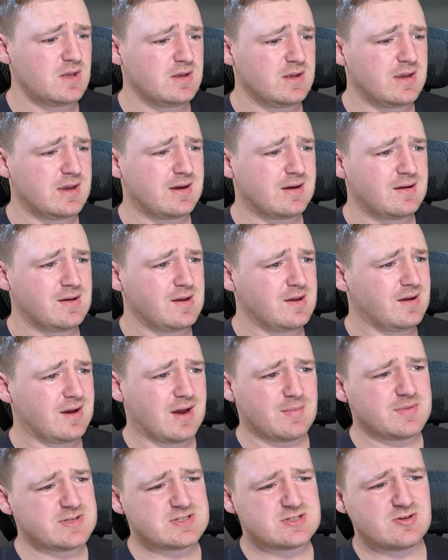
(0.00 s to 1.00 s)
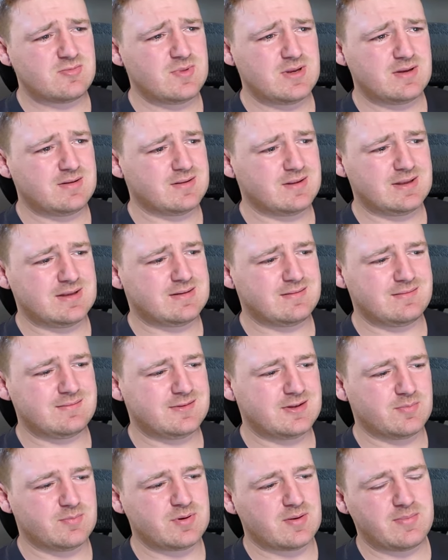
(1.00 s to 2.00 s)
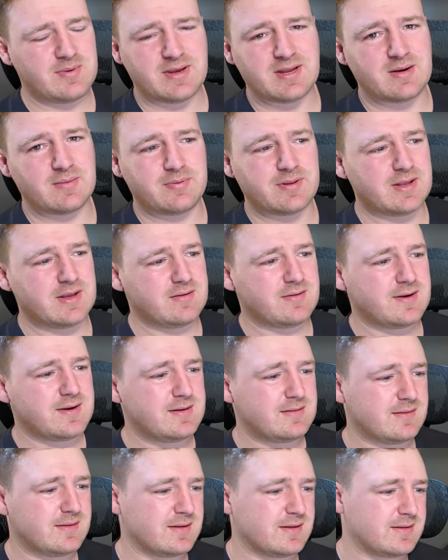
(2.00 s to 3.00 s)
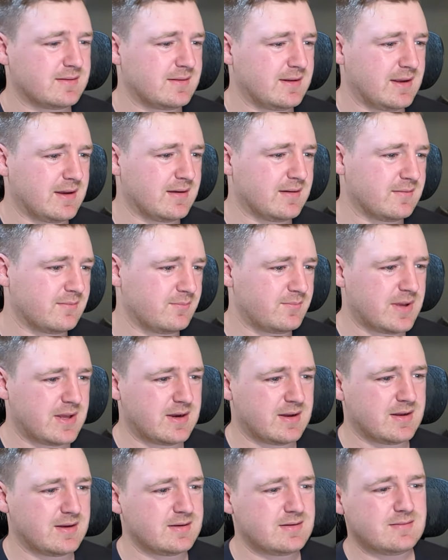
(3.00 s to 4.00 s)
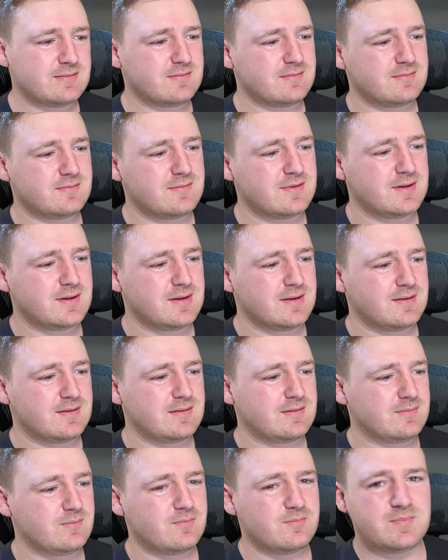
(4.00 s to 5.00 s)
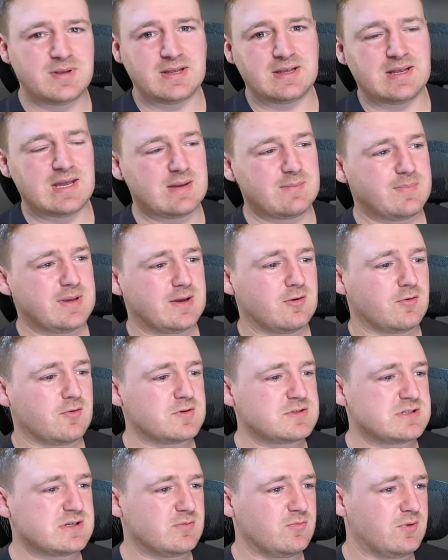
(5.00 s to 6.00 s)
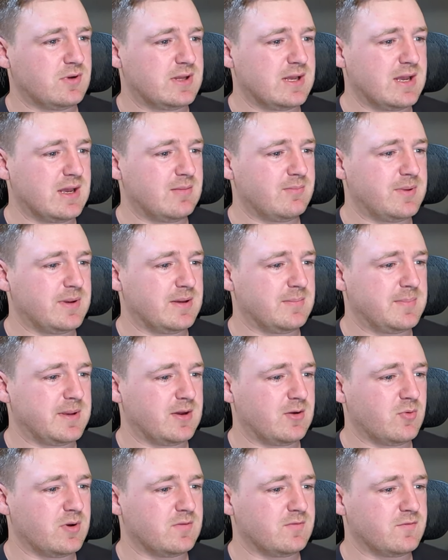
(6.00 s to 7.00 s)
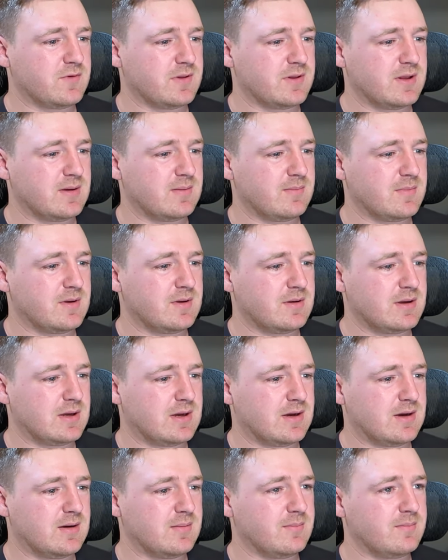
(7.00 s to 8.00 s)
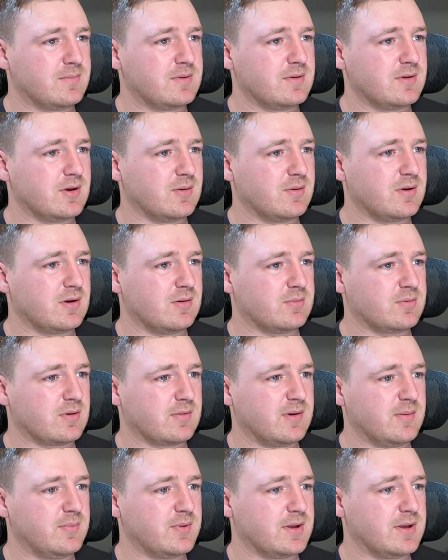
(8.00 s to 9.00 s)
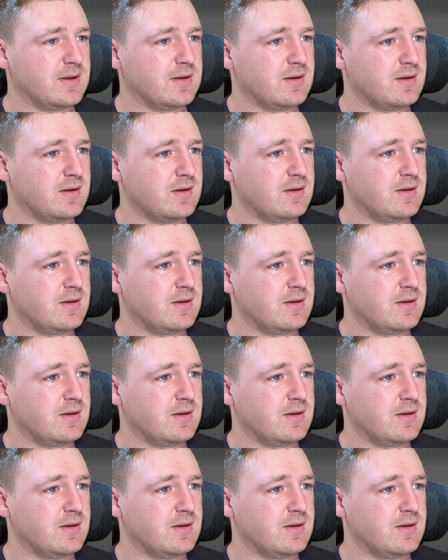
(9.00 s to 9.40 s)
Yeah, I'm assuming like they're probably gonna play, right? Like, yeah, Ben Hunt, big Origin game, big win for them. They'll probably play.